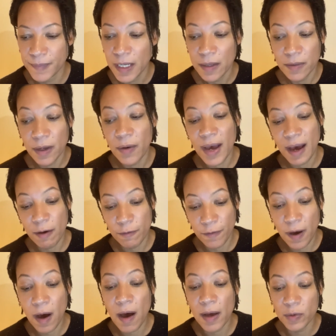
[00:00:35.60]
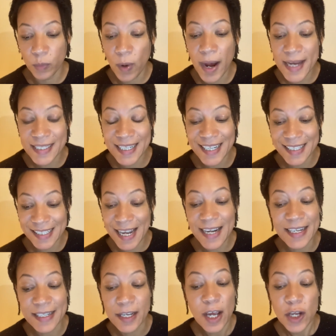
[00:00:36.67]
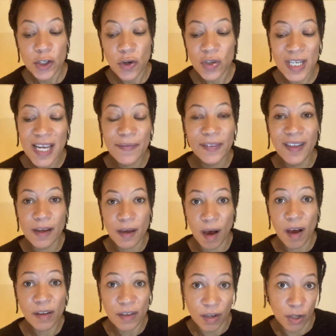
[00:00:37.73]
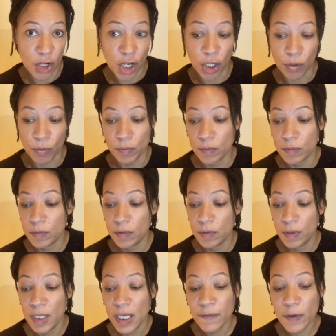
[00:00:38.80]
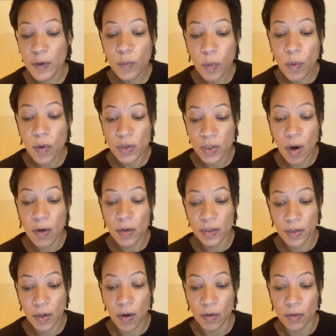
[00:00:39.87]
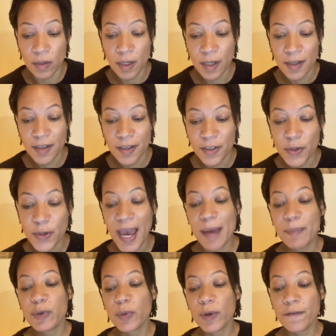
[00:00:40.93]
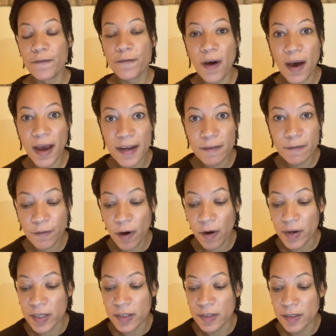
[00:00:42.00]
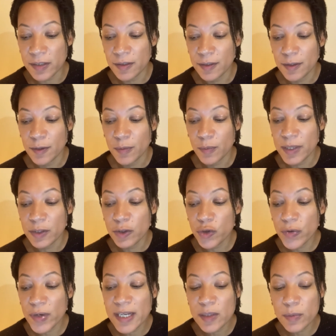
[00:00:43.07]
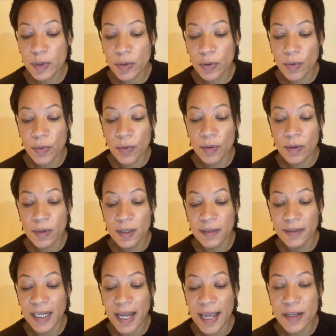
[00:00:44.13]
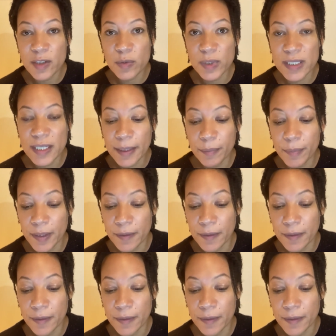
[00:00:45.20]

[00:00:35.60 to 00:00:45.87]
Though how far and wide it extended, not even the gardener knew. If you walked on and on, you came to a fine forest where the trees were tall and the lakes were deep.